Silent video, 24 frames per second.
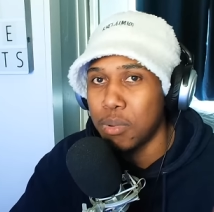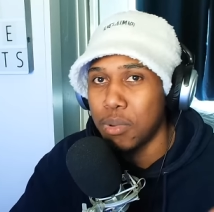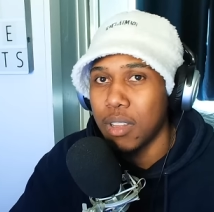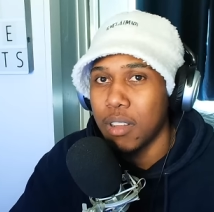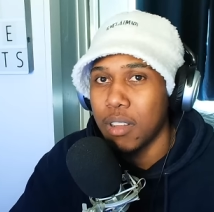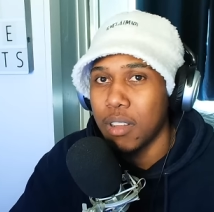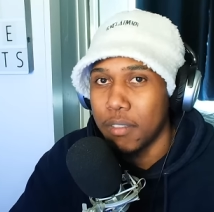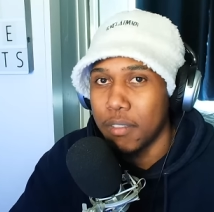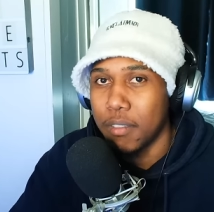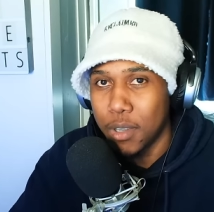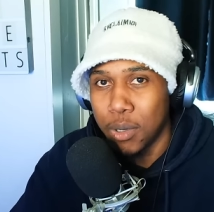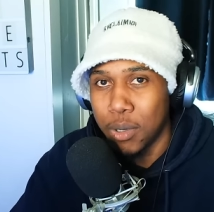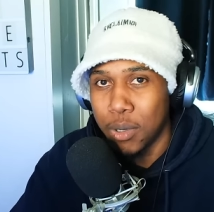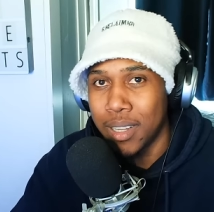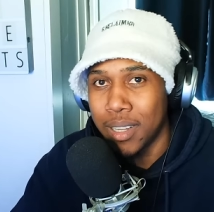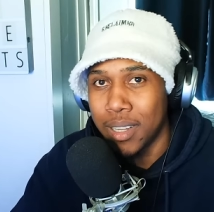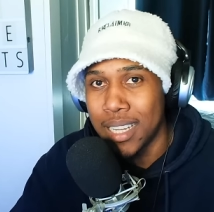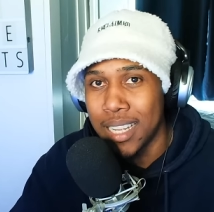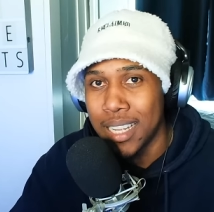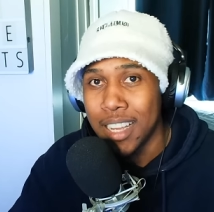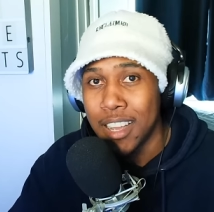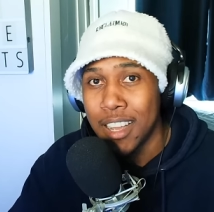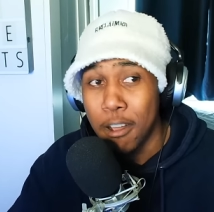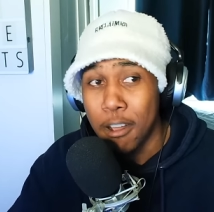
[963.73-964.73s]
that voted
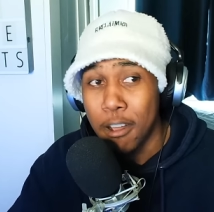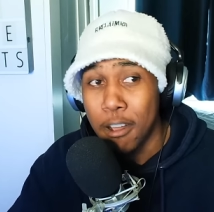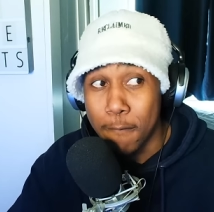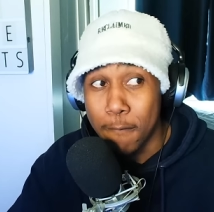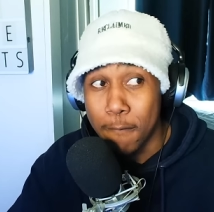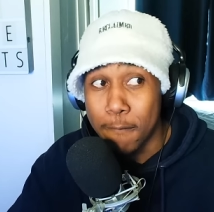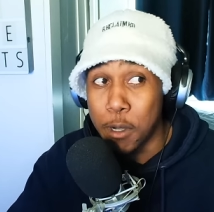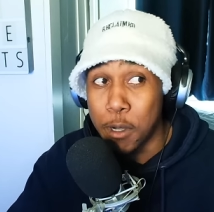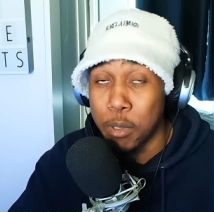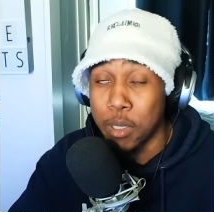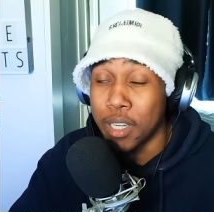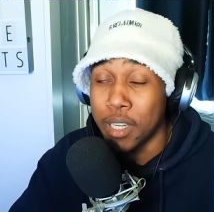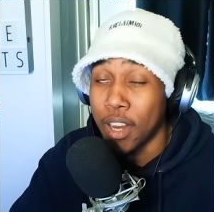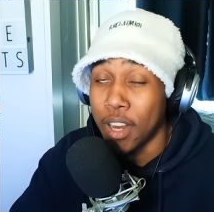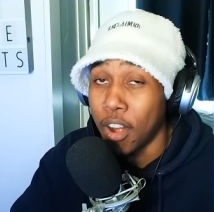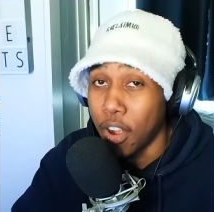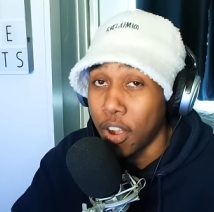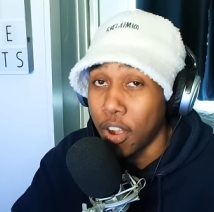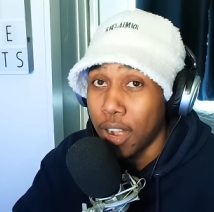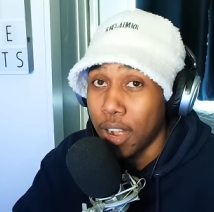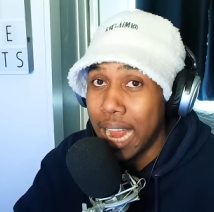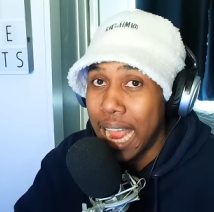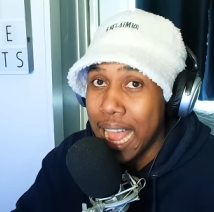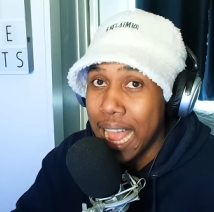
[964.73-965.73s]
voted
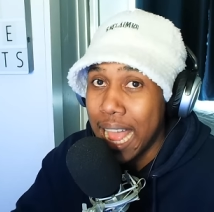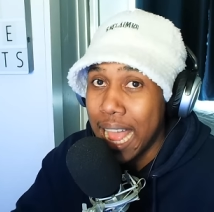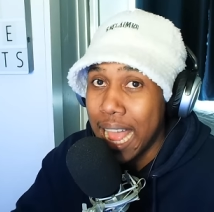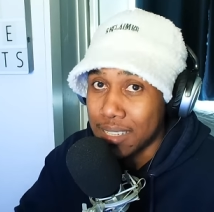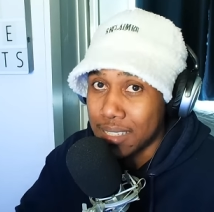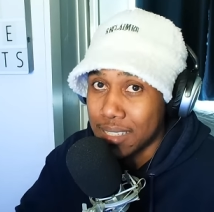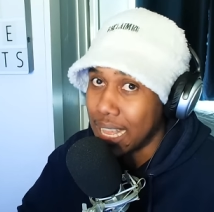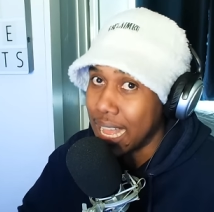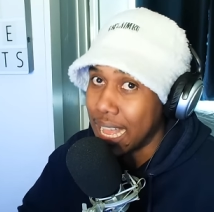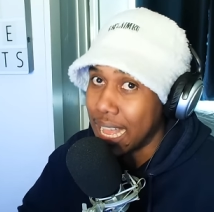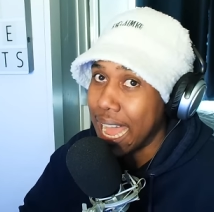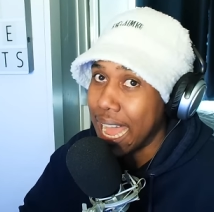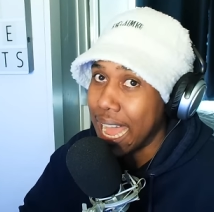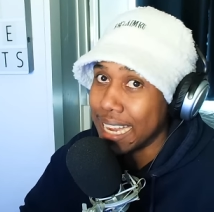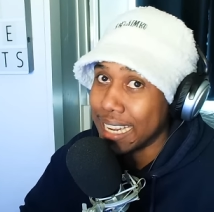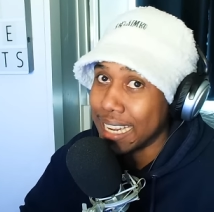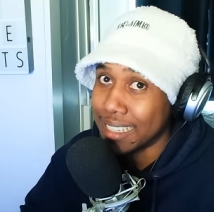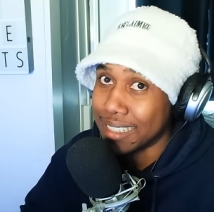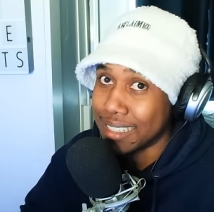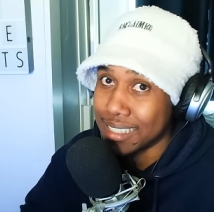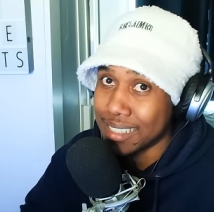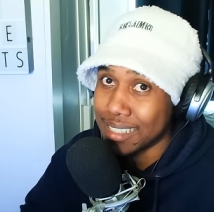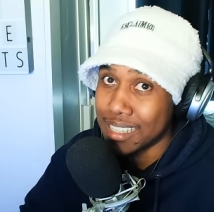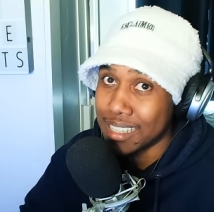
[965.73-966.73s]
her as the
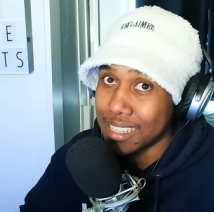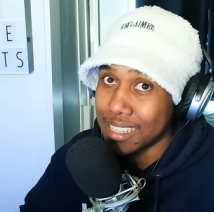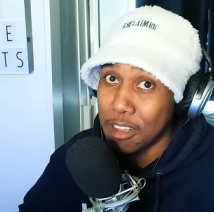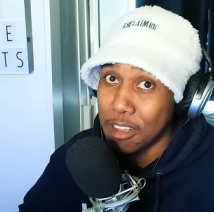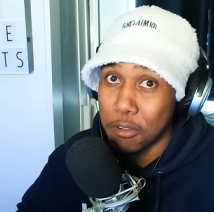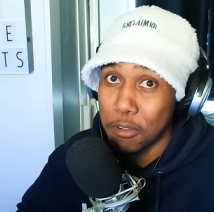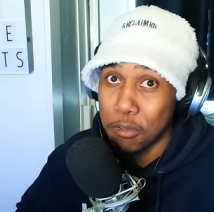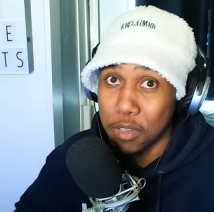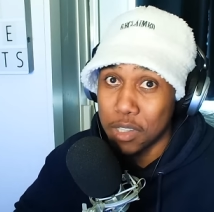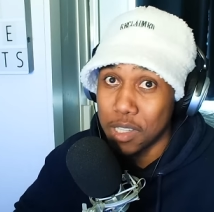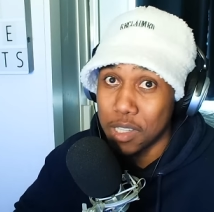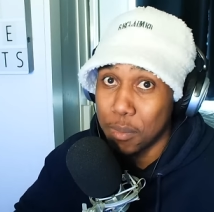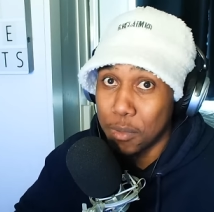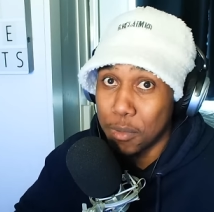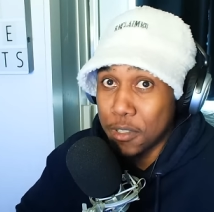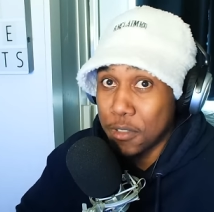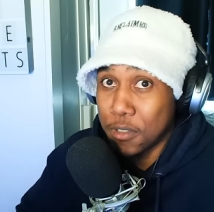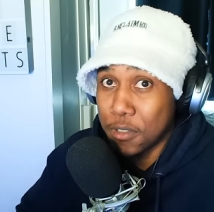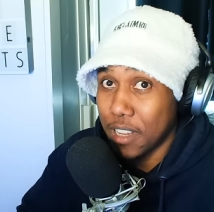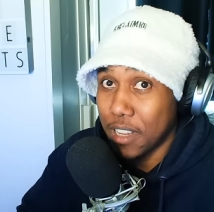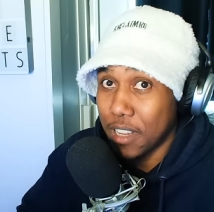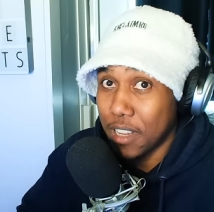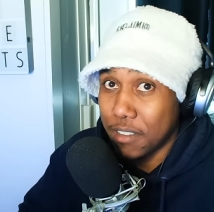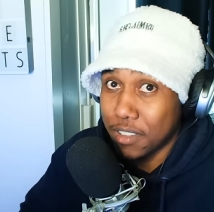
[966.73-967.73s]
highest for the most
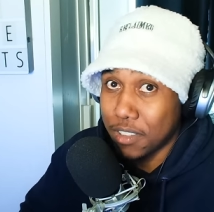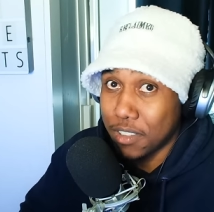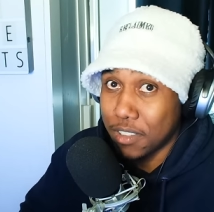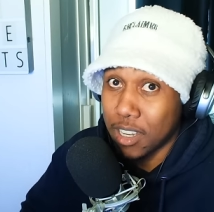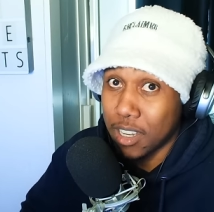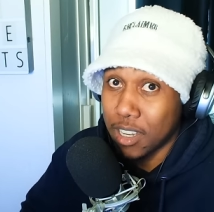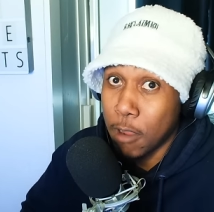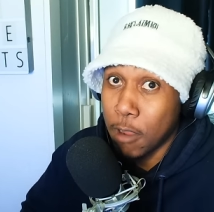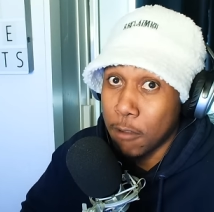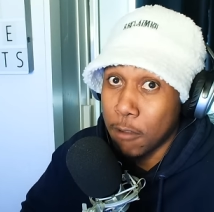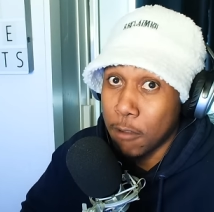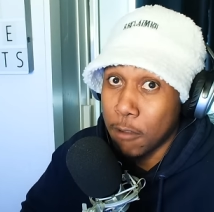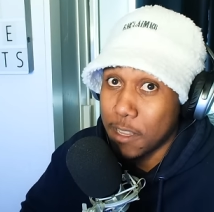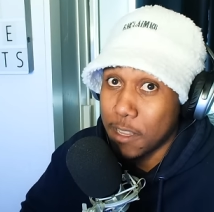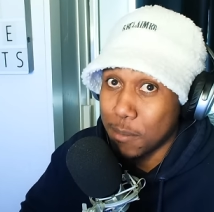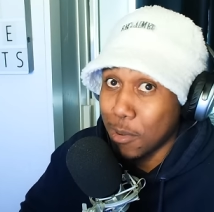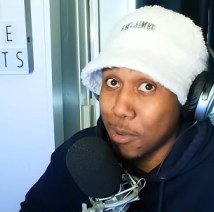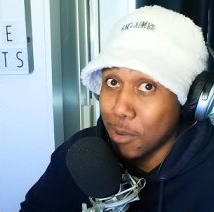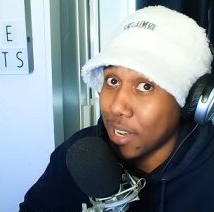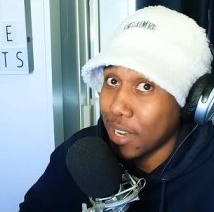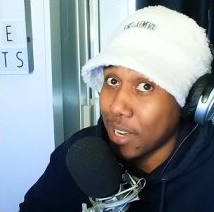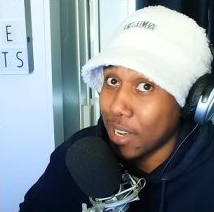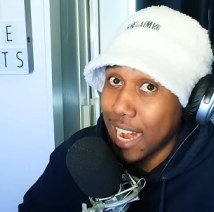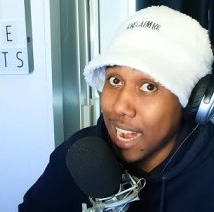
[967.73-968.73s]
favored
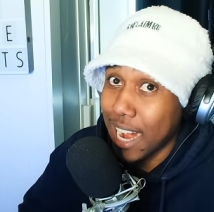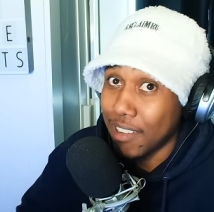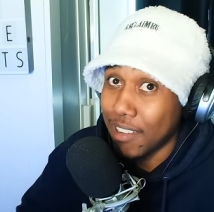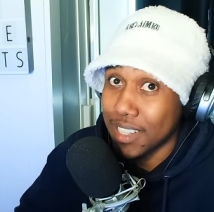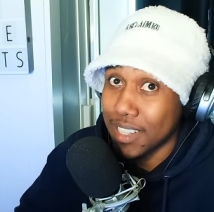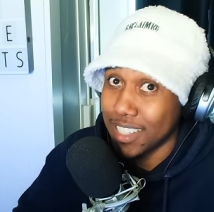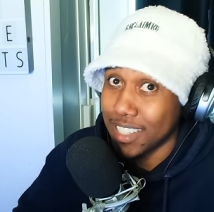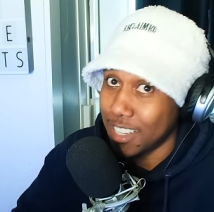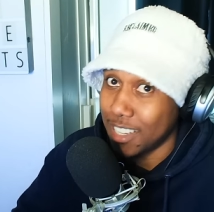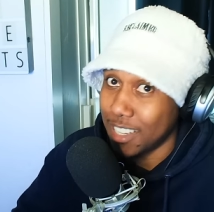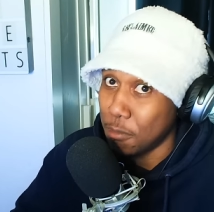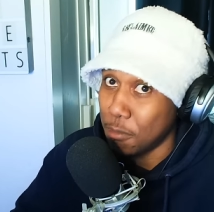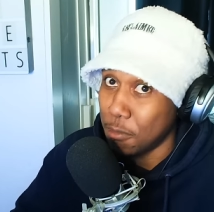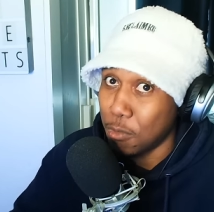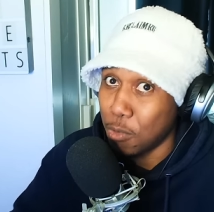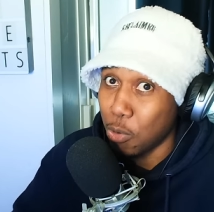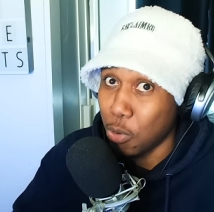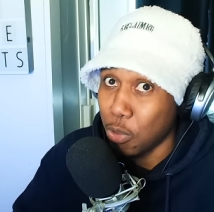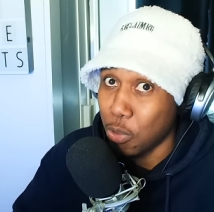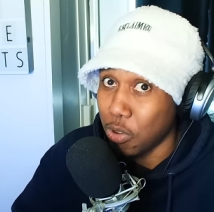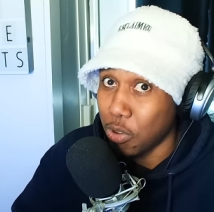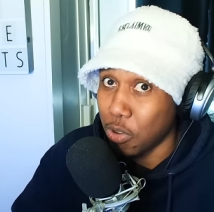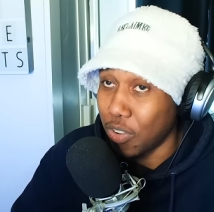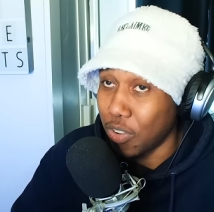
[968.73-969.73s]
female character in
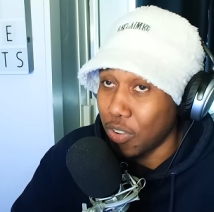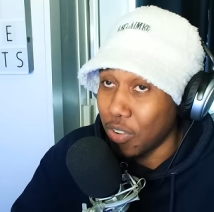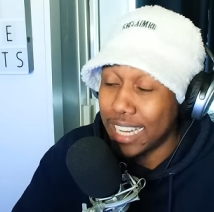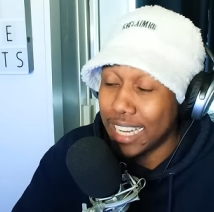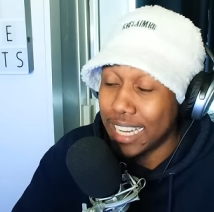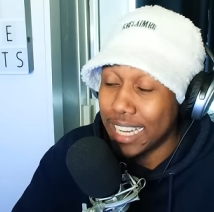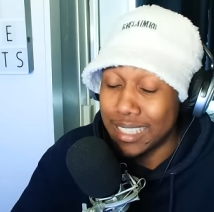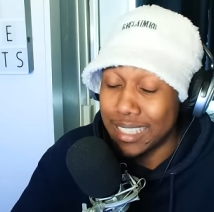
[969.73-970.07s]
fourth grade.